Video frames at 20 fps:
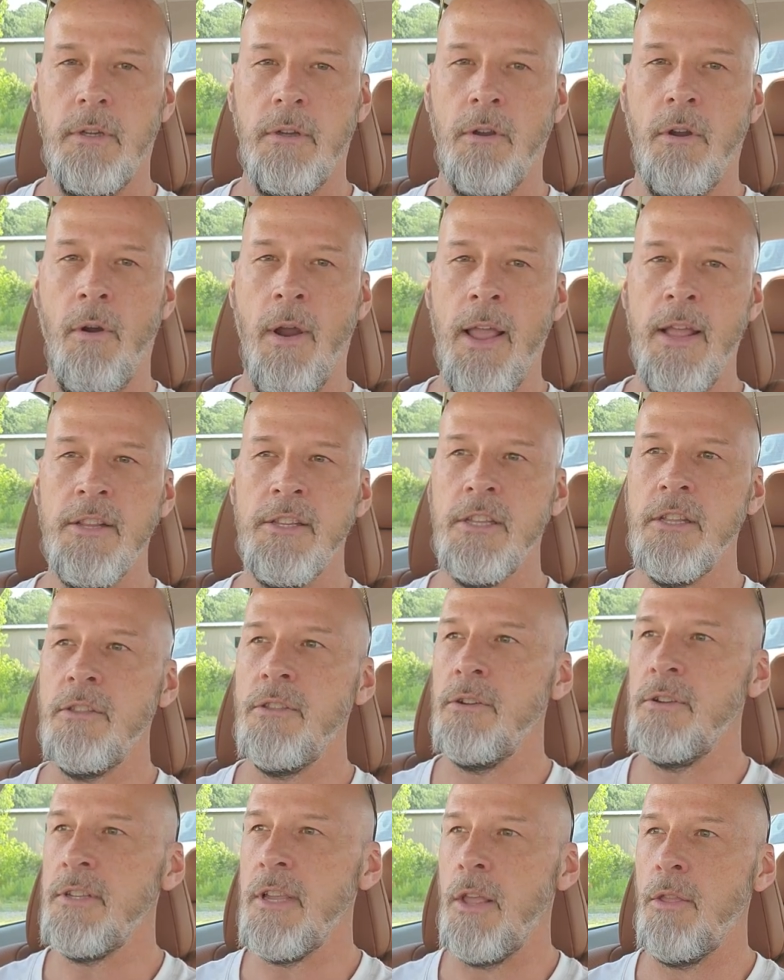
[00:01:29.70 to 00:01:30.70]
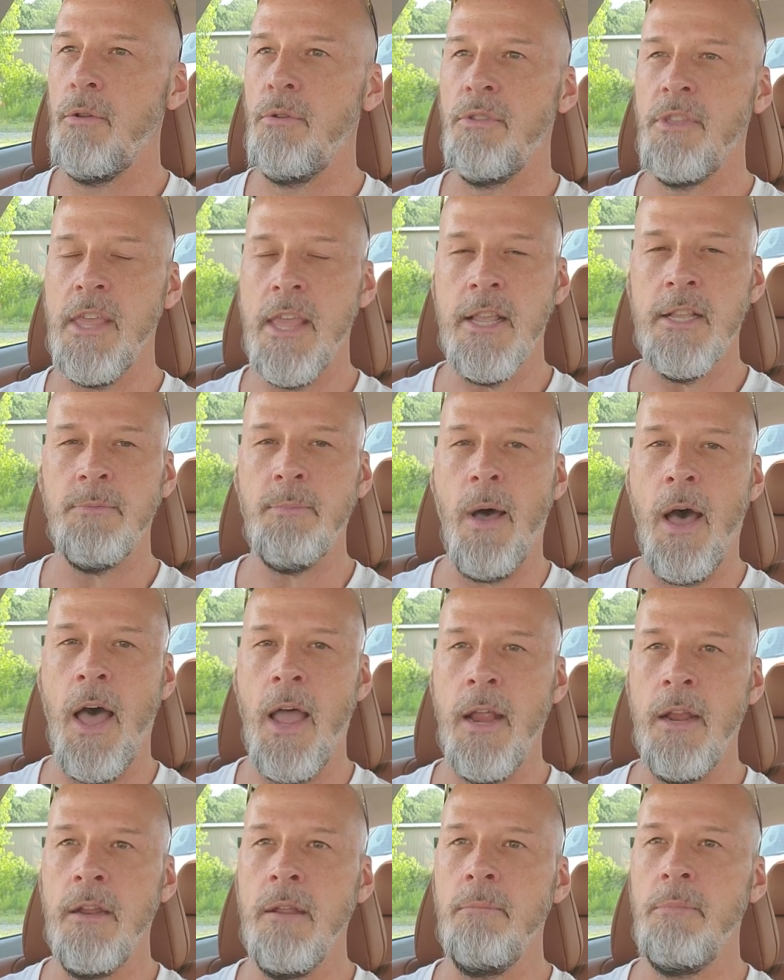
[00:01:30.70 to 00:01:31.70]
Granted, there's other things
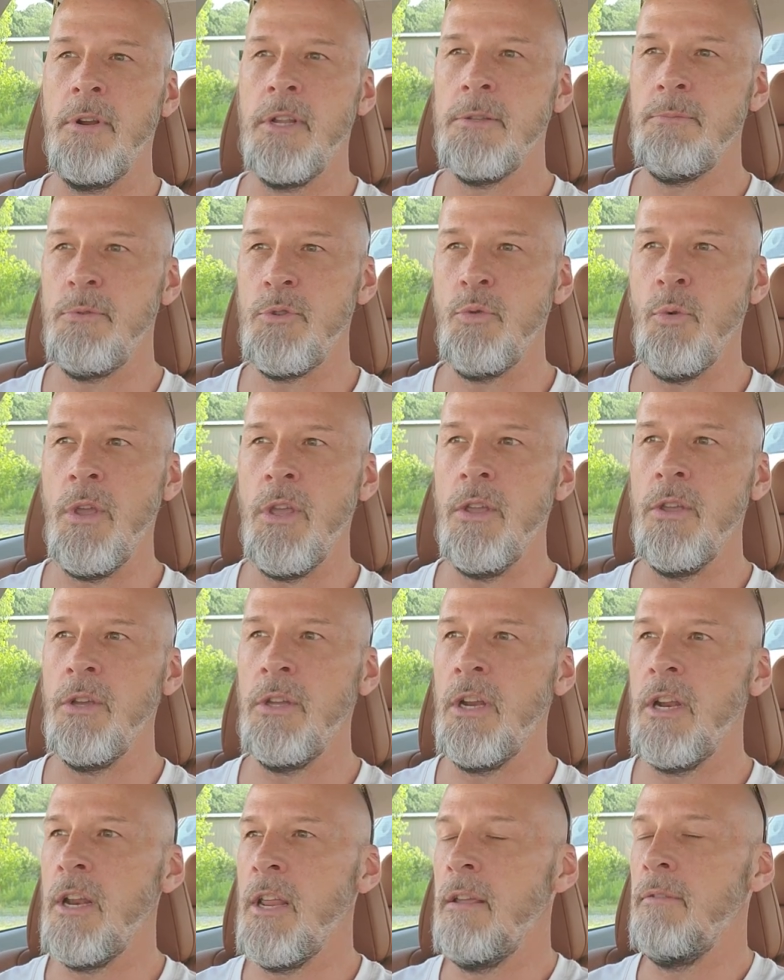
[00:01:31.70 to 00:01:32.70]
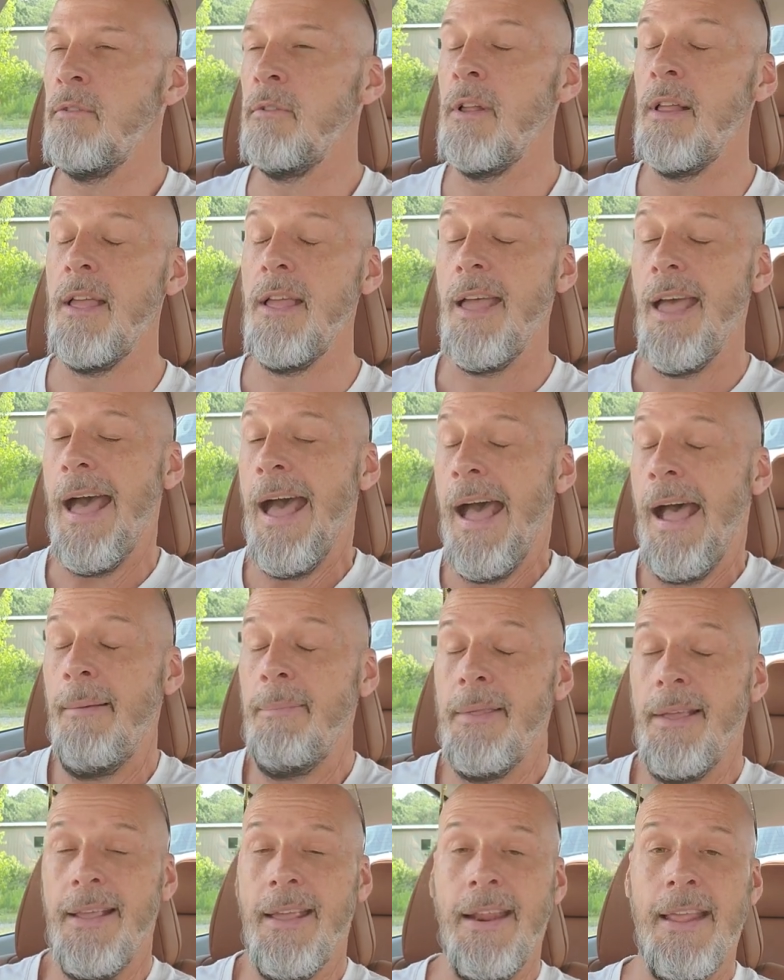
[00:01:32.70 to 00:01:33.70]
behind it, but it's between good and evil. I'm
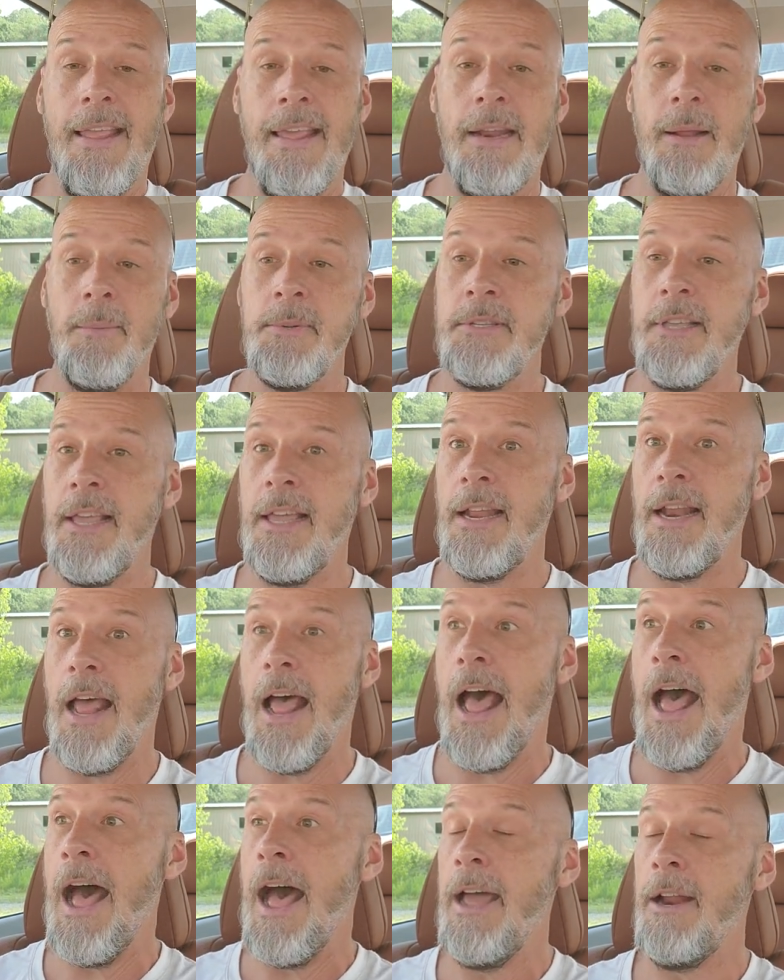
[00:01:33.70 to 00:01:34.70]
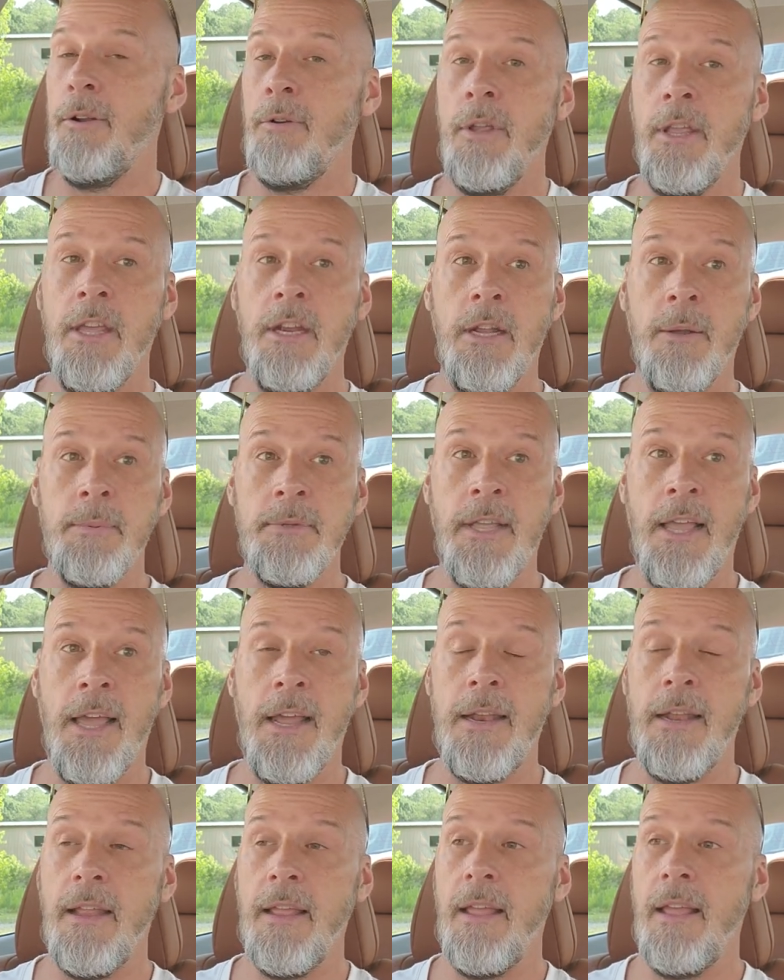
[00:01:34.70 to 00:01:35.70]
not going to get upset. I don't get
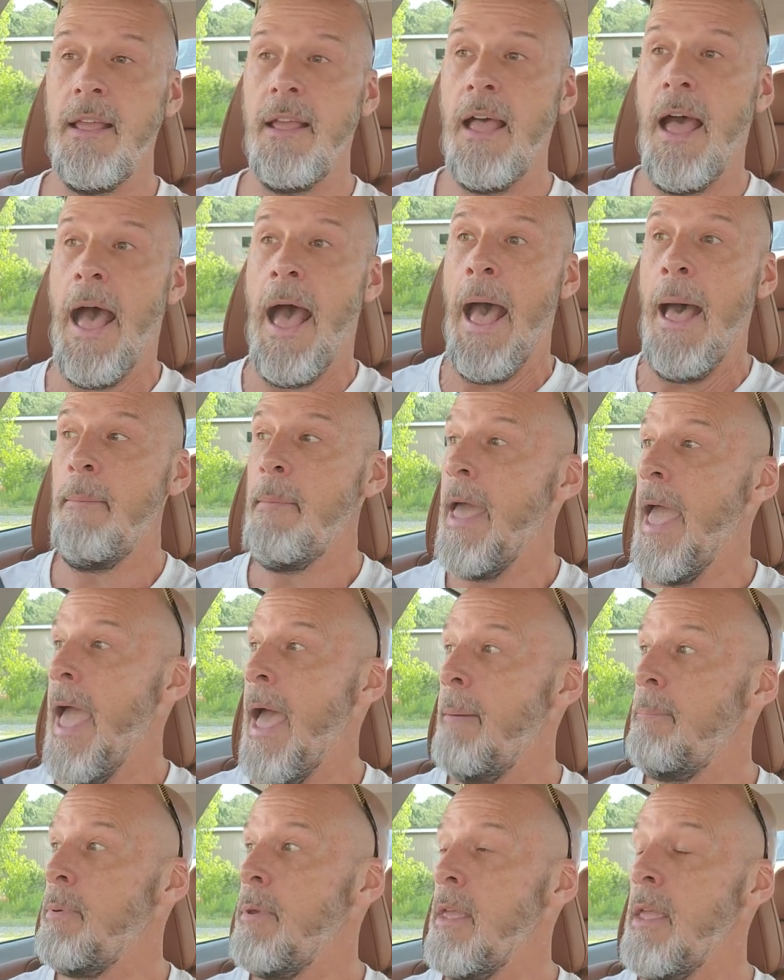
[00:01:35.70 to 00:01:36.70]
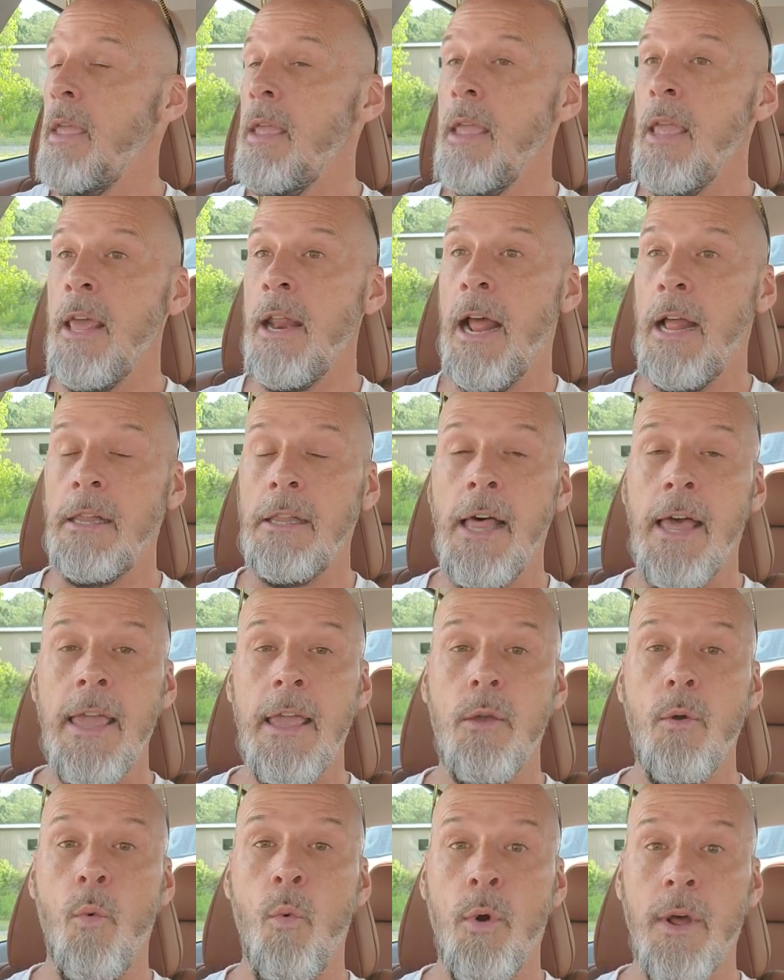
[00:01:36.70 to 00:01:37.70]
upset. I'm happy and I like
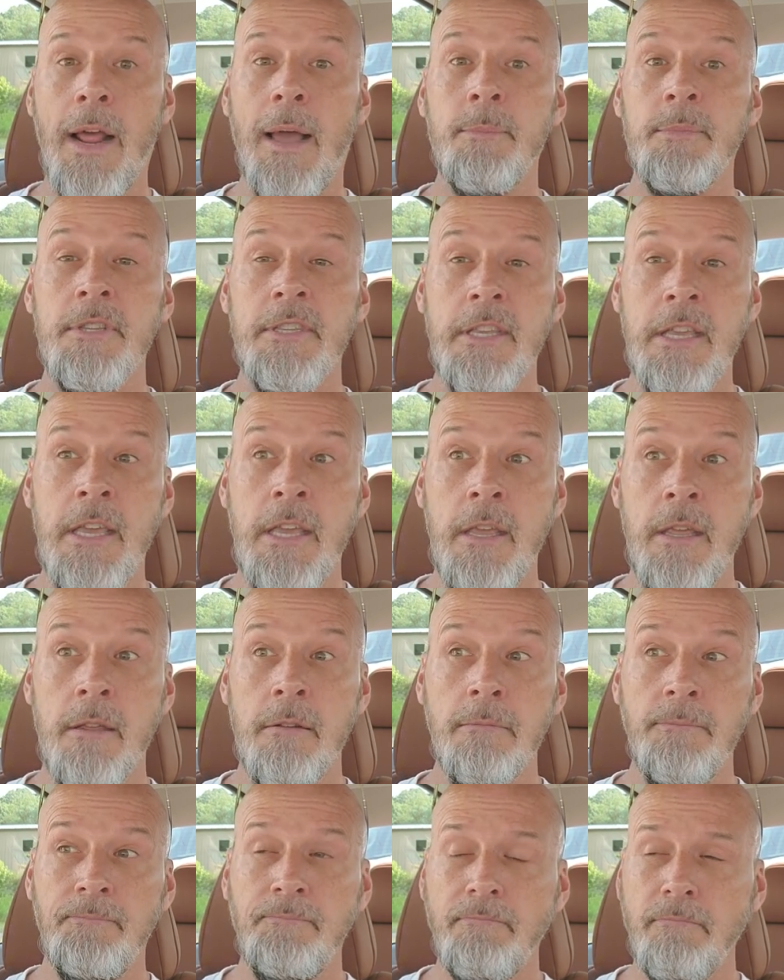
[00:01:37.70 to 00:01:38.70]
what I'm seeing.